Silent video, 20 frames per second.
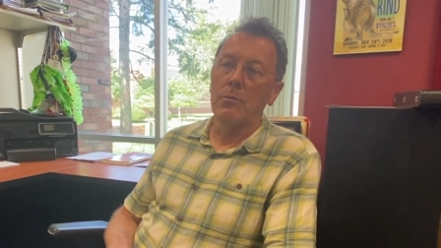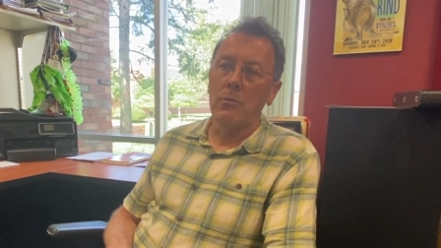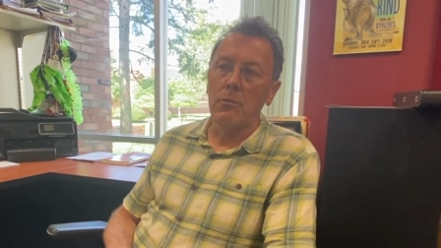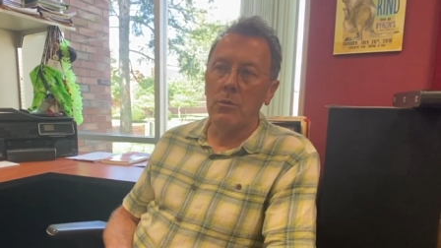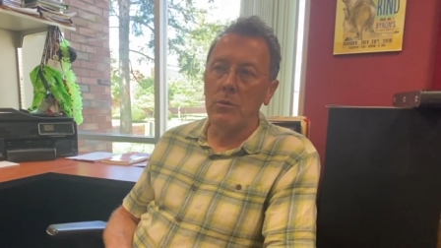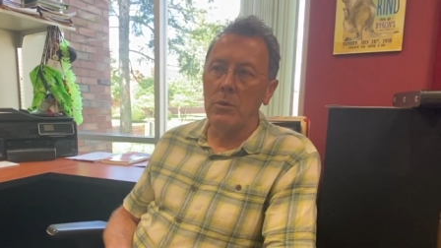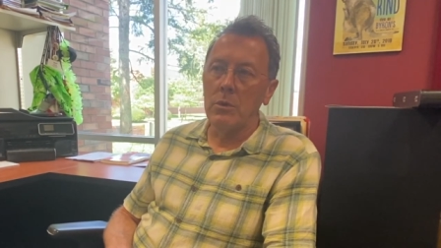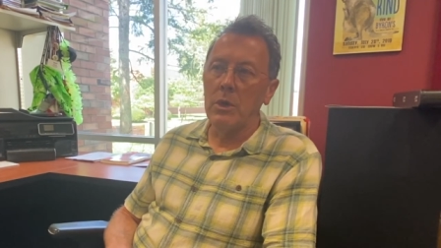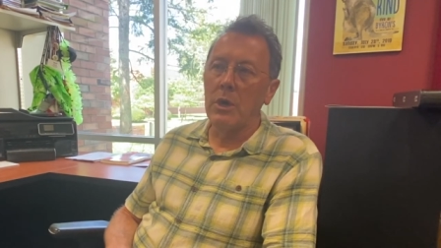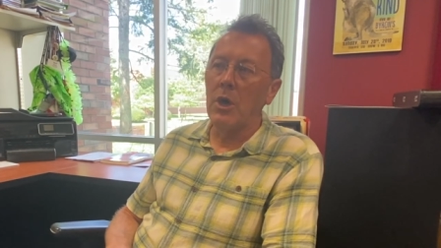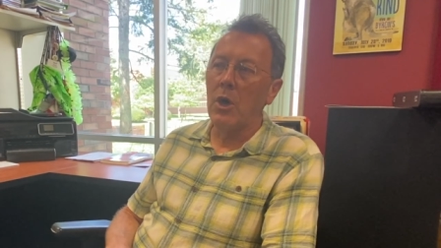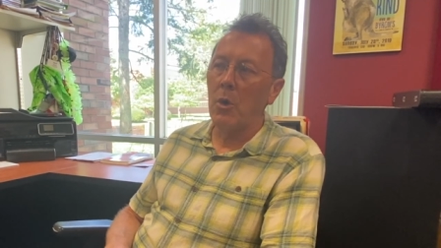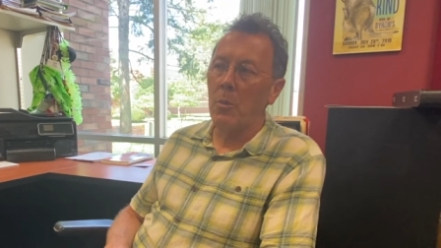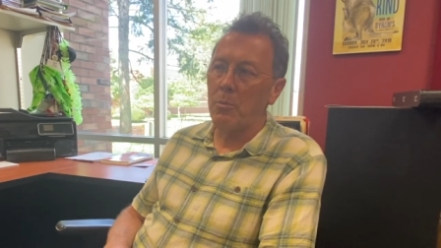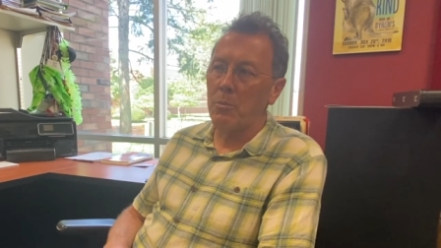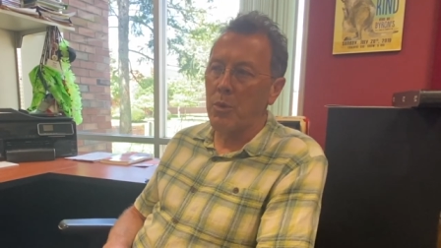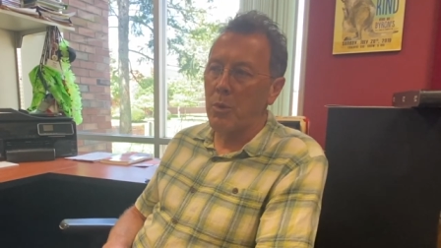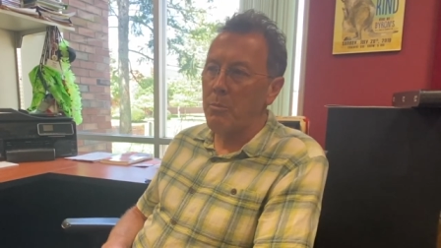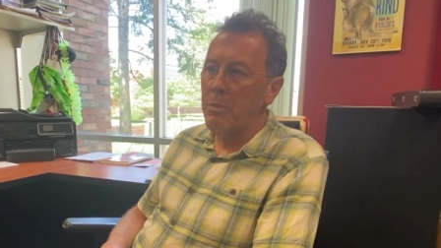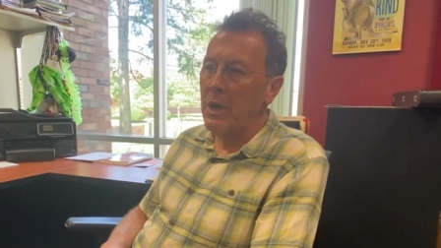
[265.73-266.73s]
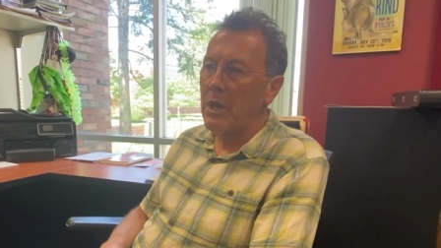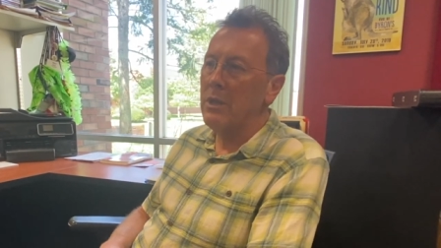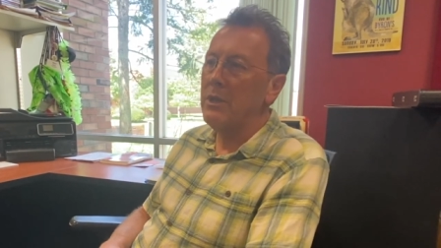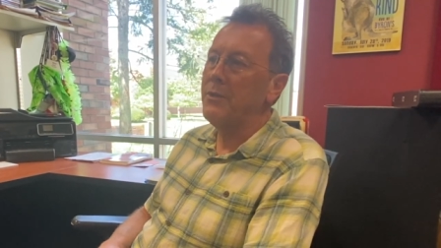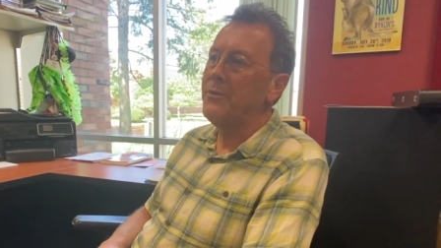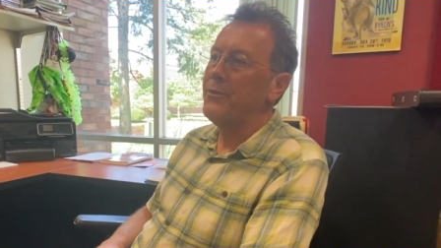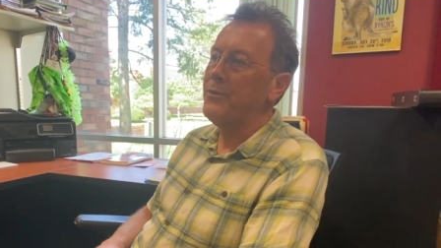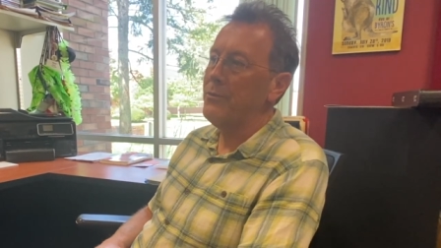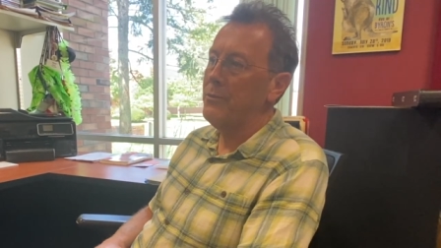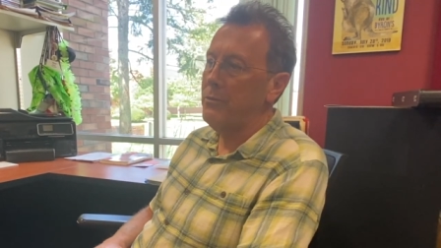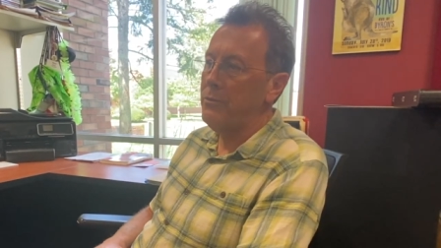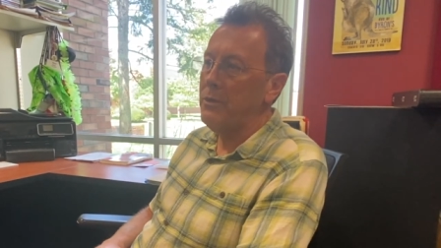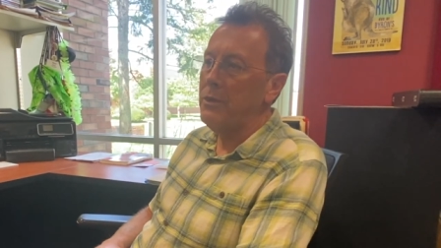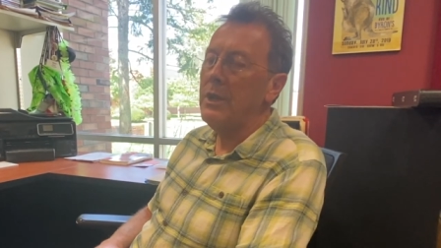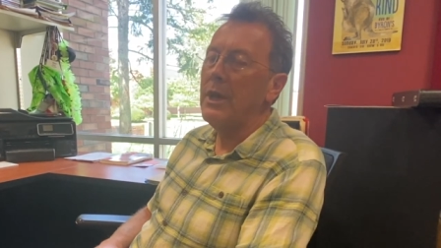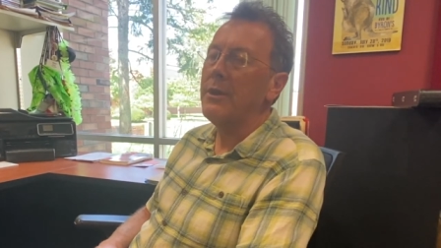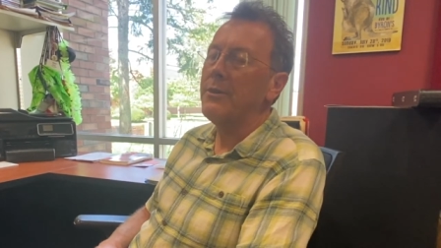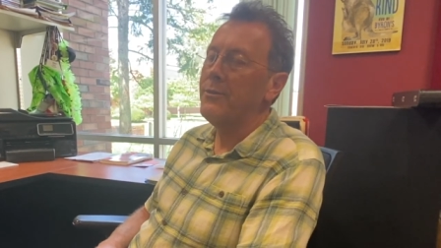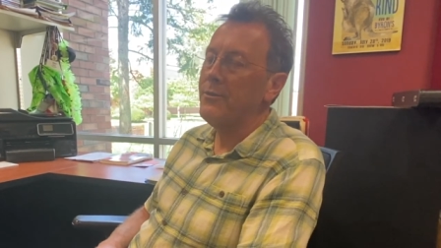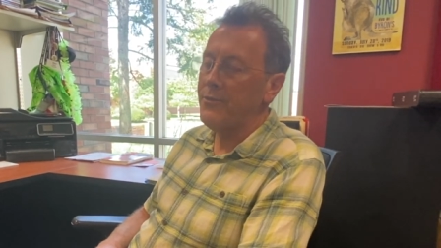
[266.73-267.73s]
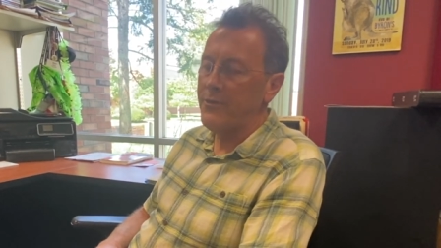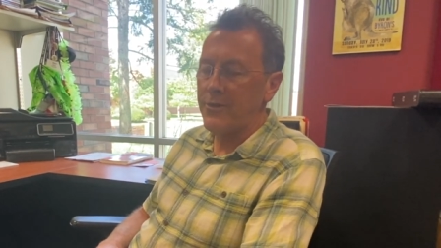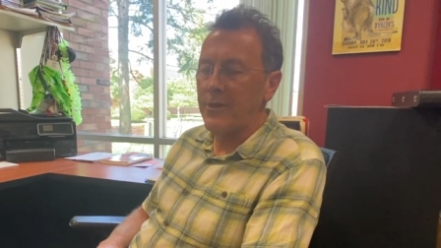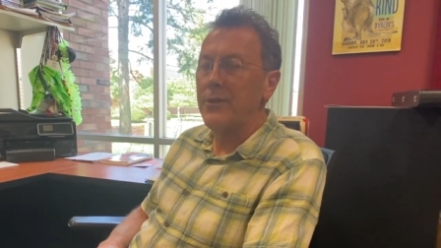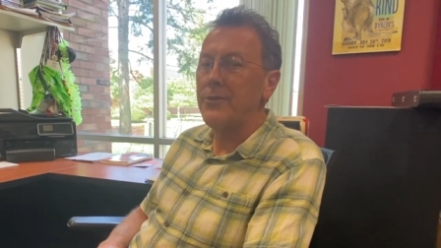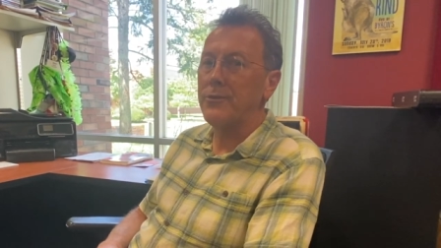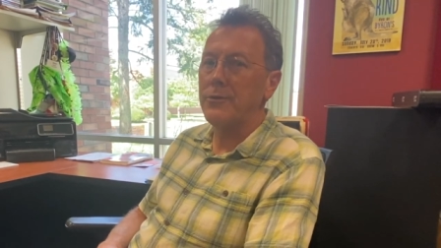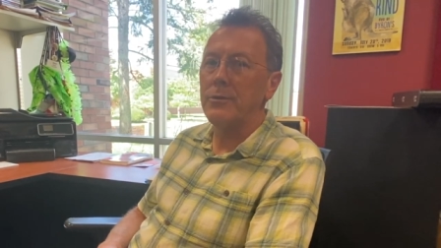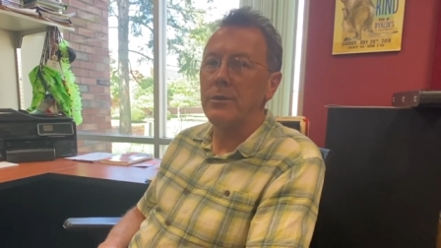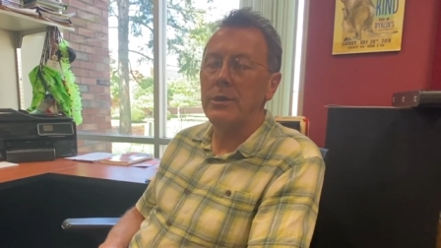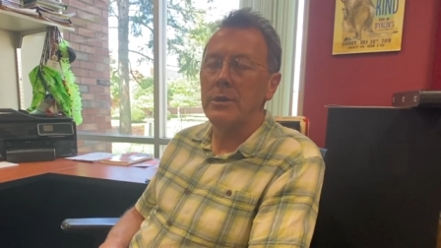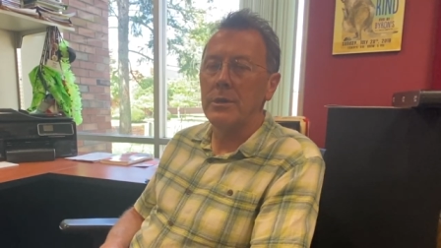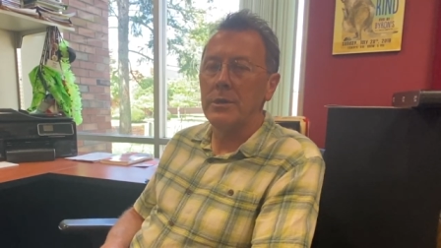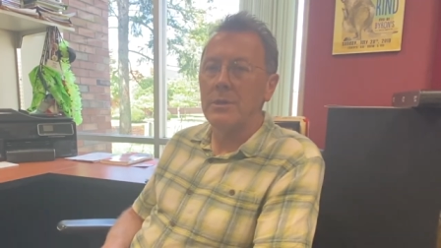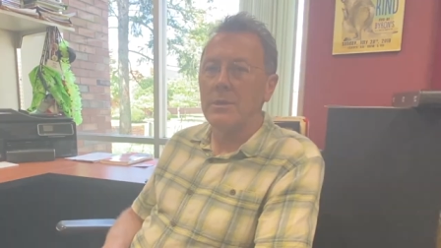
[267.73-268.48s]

will help propel us through the next century.